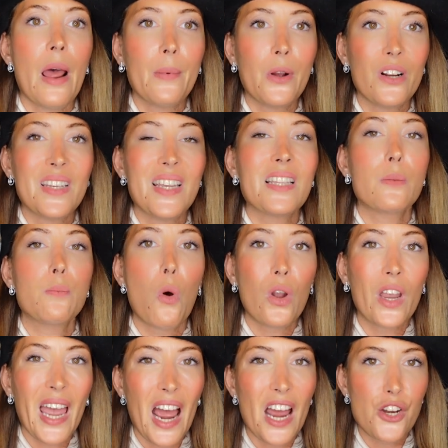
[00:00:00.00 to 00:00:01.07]
I'm gonna say it's
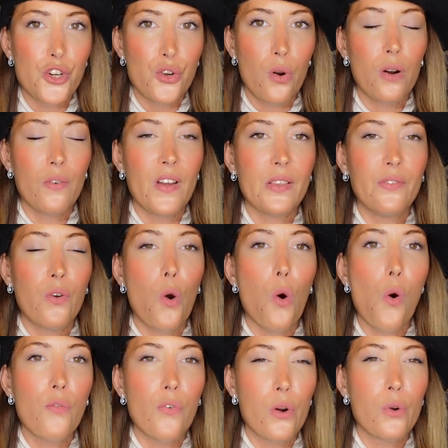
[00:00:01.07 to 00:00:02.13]
more casual than the
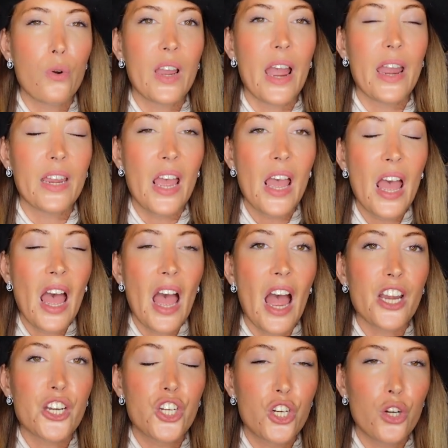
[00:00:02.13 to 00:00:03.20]
overlook I
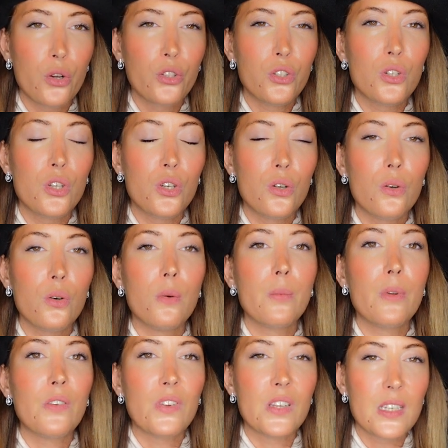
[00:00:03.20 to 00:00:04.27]
show to you,
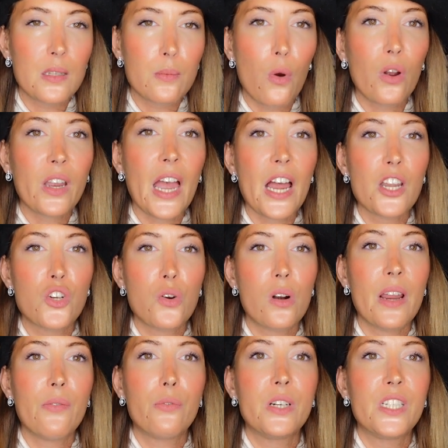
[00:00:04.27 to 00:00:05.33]
but this is more casual
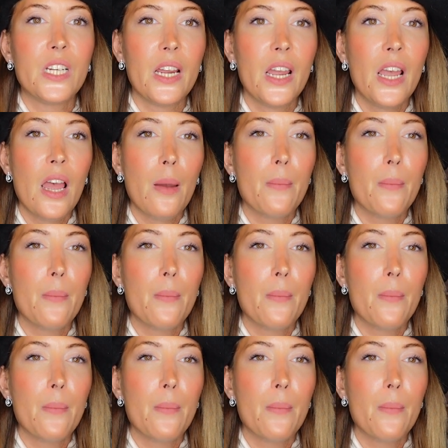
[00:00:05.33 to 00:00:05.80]
everyday,